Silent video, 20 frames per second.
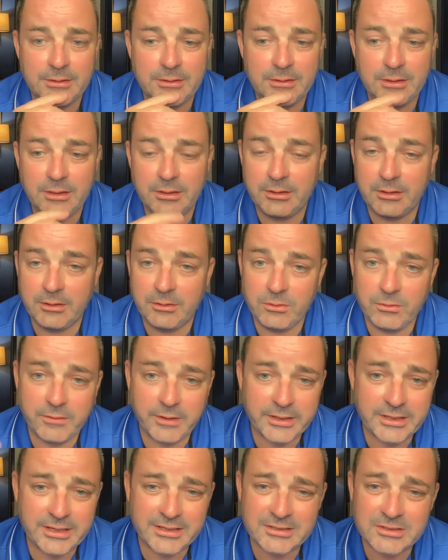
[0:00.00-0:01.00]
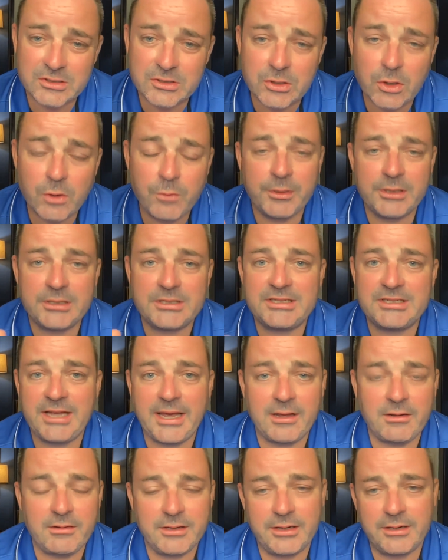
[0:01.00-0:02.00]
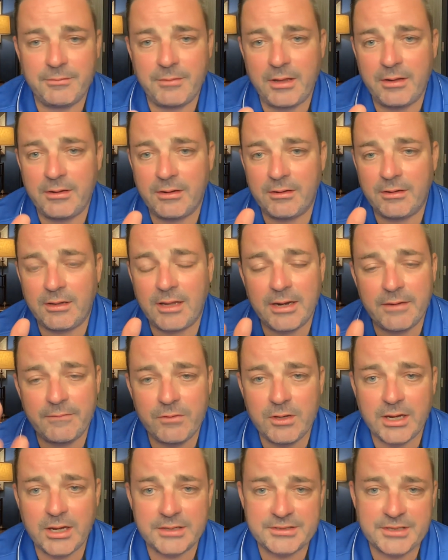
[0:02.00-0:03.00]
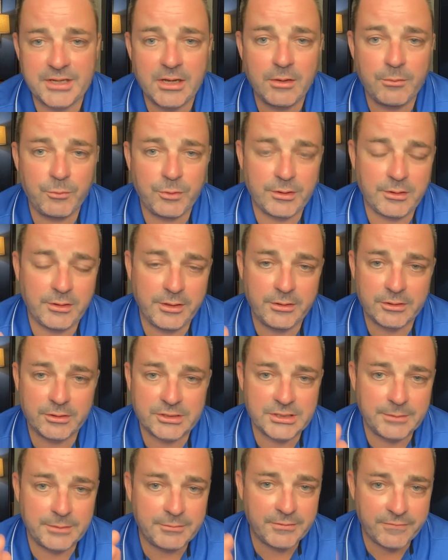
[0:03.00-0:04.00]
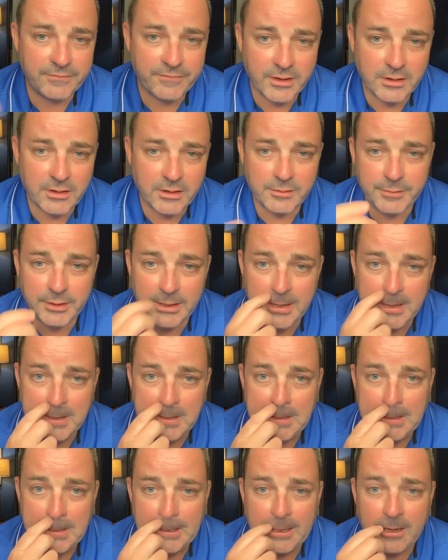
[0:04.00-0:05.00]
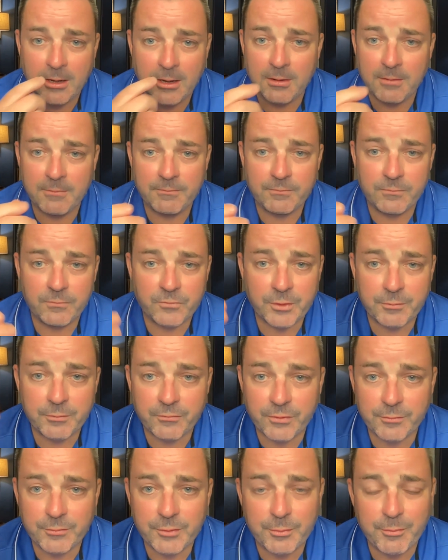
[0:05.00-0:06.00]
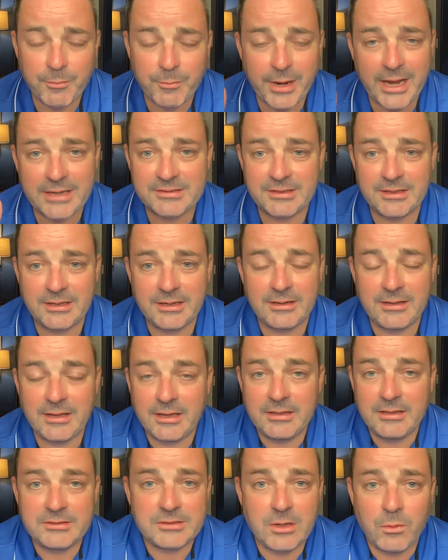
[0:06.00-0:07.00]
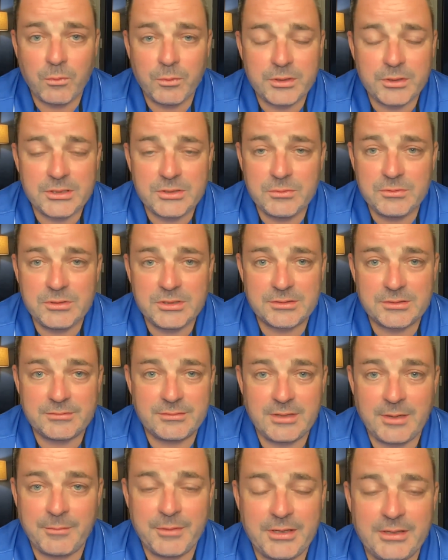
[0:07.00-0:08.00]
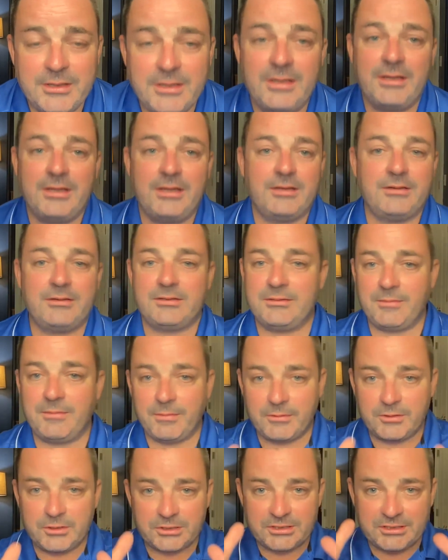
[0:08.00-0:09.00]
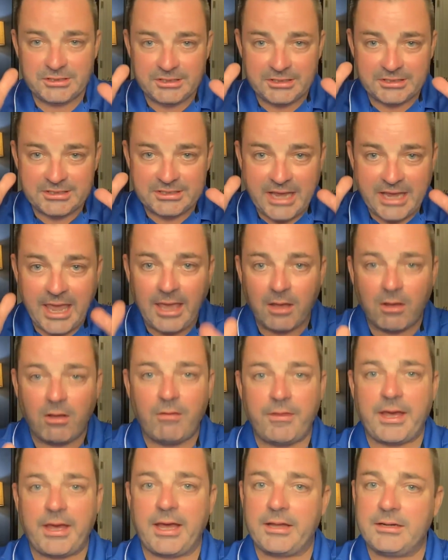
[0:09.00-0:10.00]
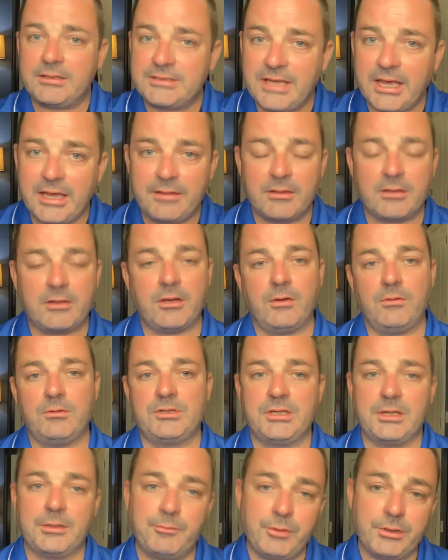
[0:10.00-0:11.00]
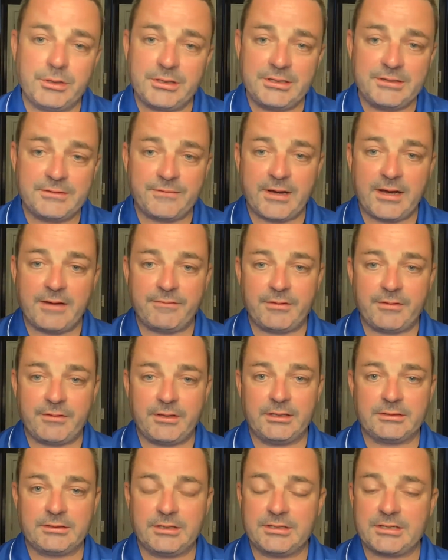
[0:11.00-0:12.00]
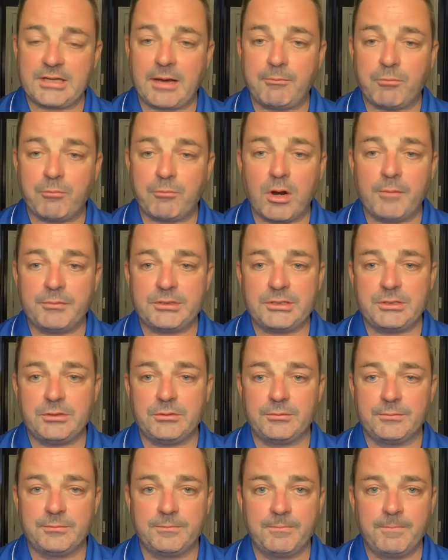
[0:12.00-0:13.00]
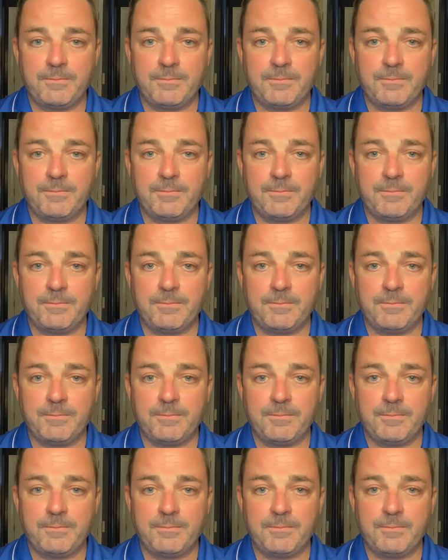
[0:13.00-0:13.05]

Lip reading: You guys got so much talent, and a lot of you guys come with leadership development from your past that is going to just, I mean, just take all that, take the coaching and put these 5 things, because I promise you,